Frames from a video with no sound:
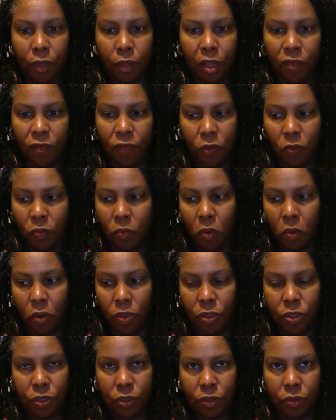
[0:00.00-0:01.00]
if you
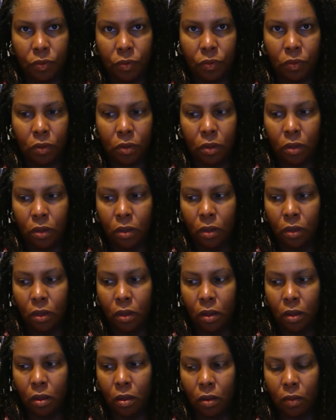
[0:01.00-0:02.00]
want to.
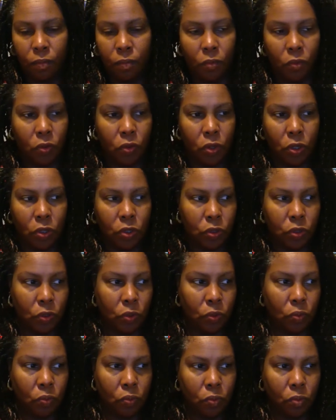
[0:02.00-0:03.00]
You could
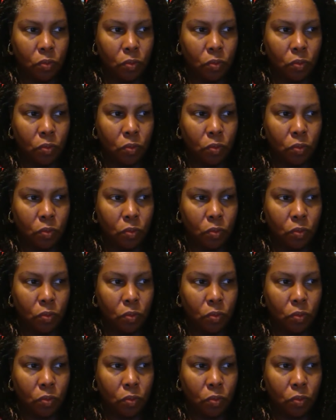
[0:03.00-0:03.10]
do